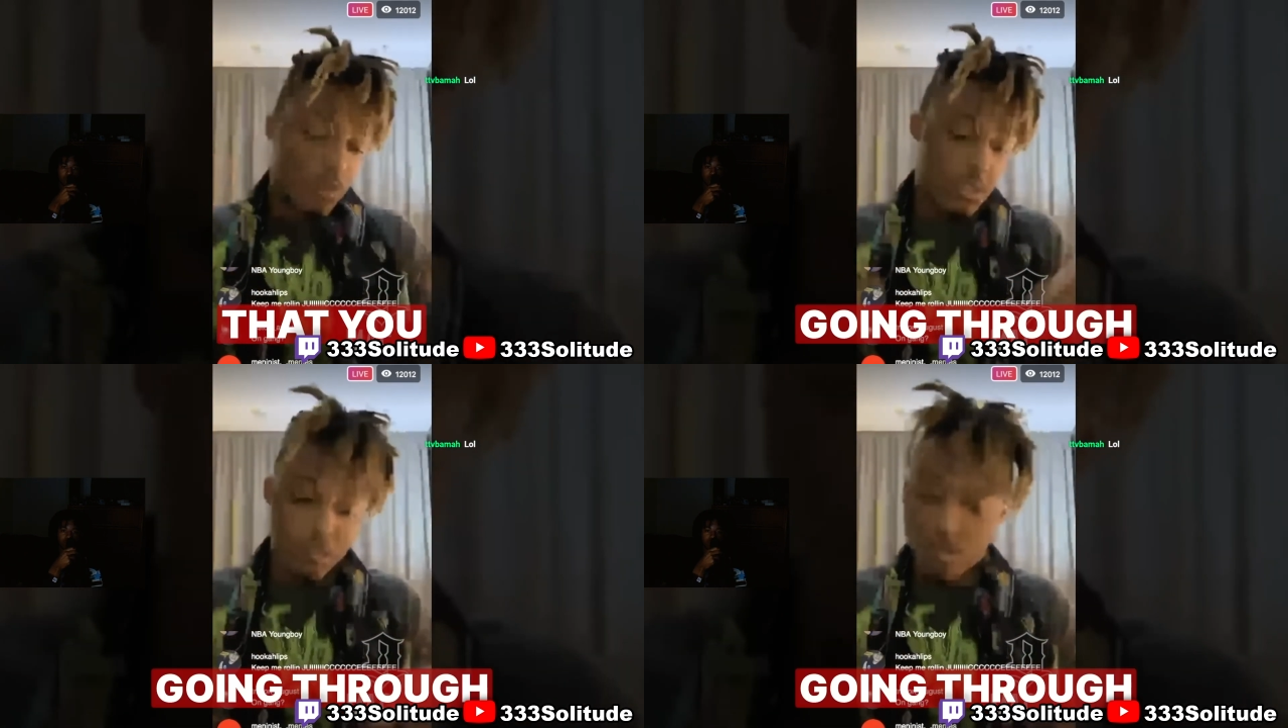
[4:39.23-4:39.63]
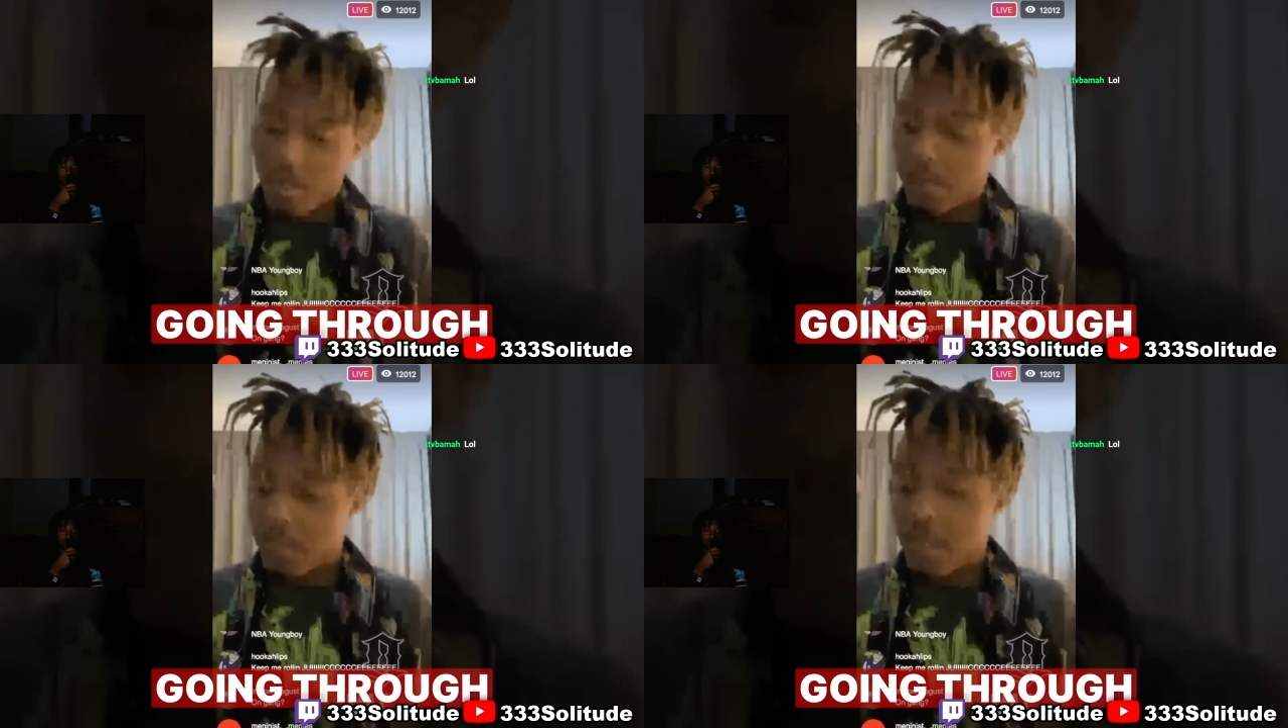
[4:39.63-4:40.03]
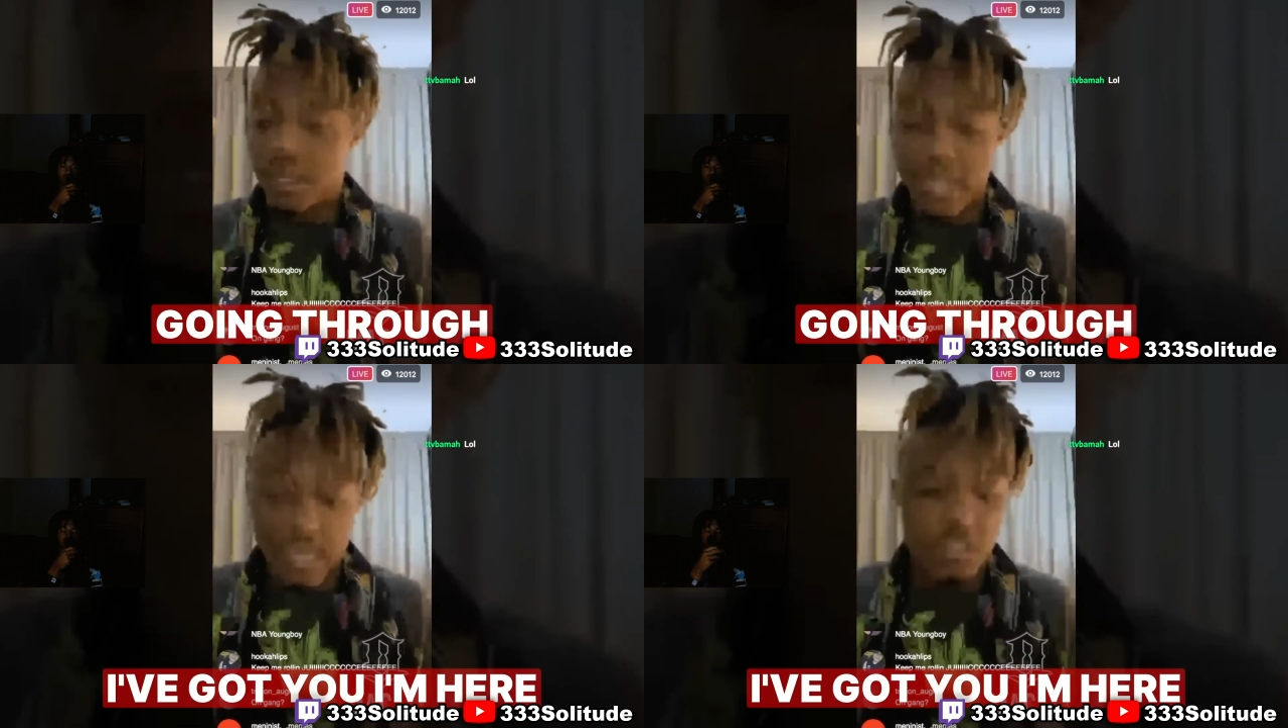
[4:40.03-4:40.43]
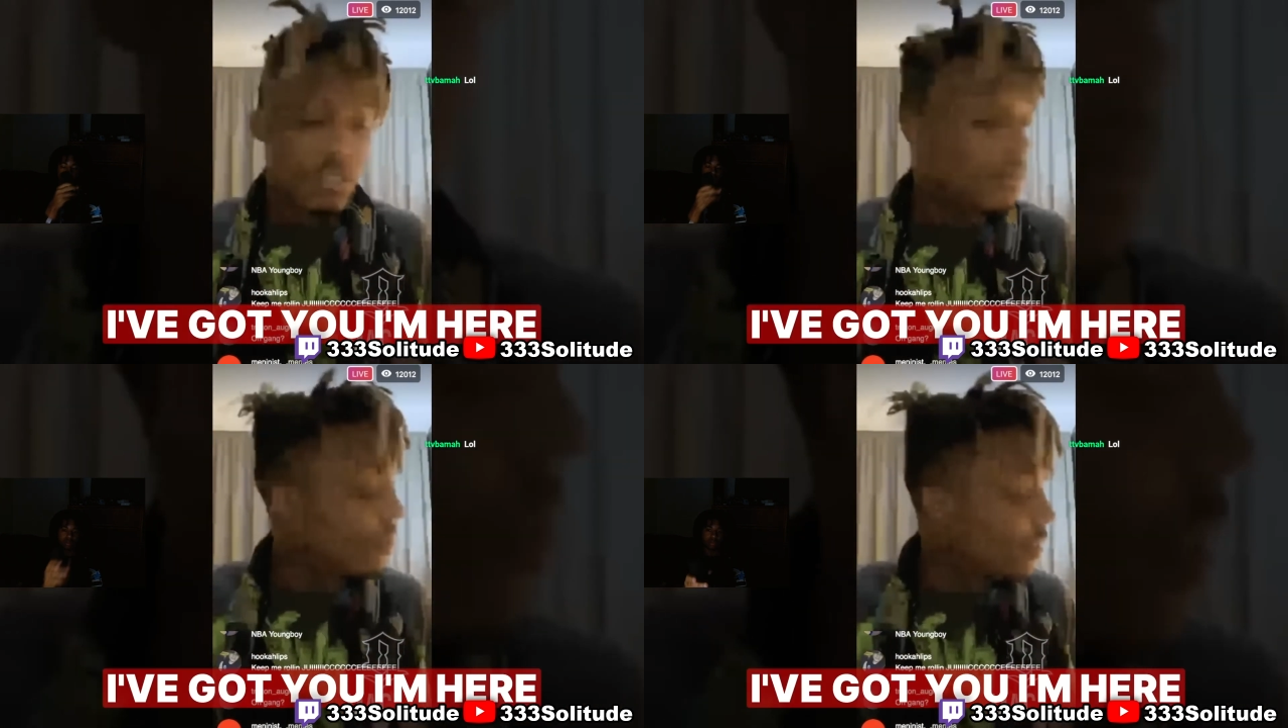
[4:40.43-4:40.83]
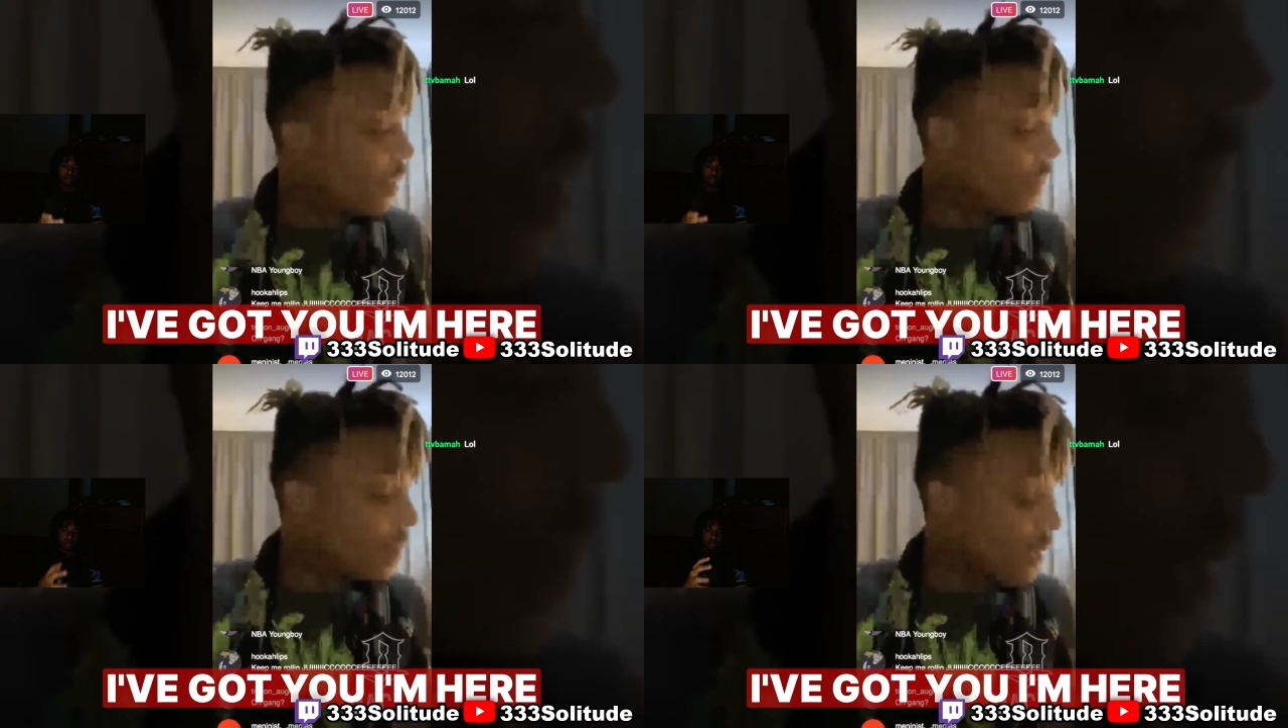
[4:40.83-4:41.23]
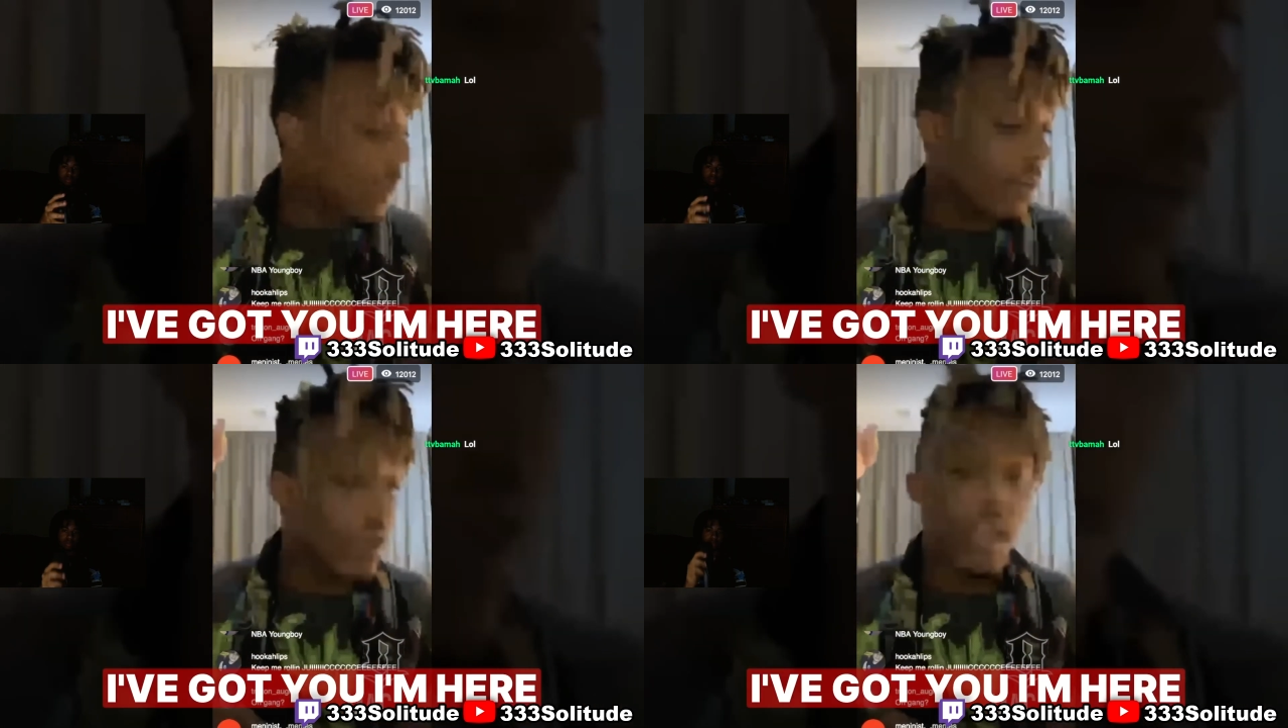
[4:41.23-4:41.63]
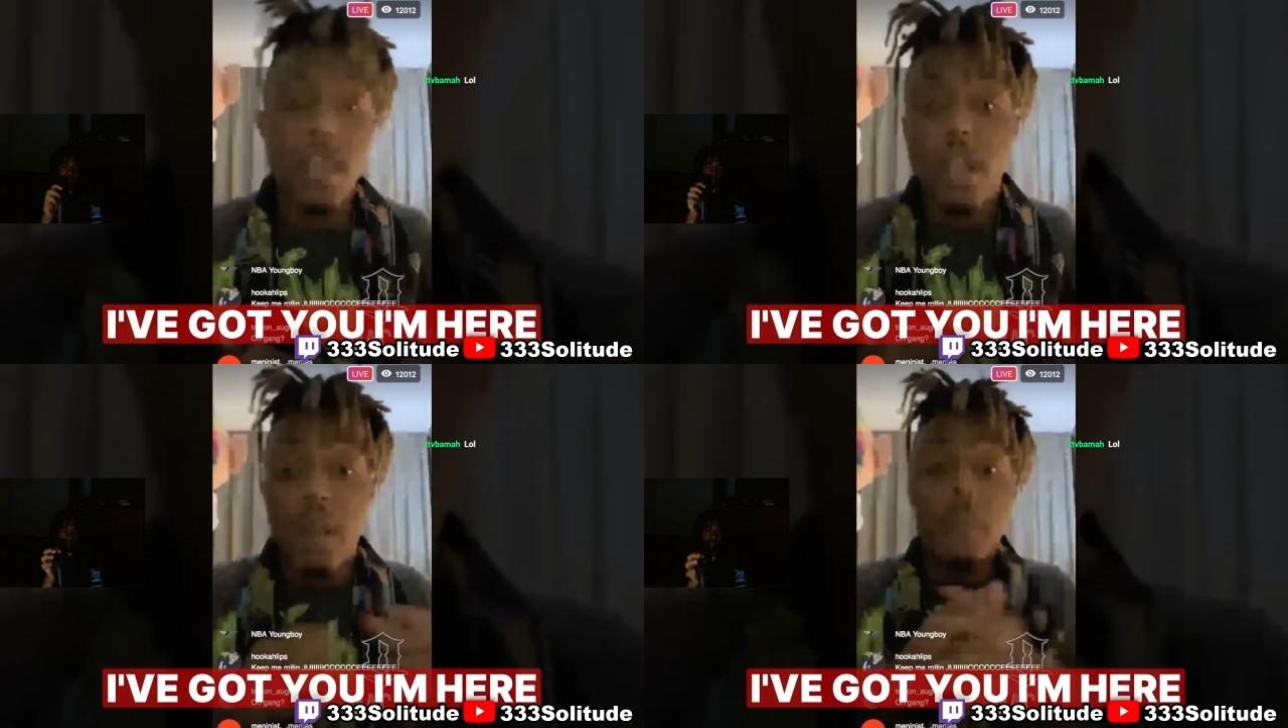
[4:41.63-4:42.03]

It's okay to be lonely. I got you. I'm here.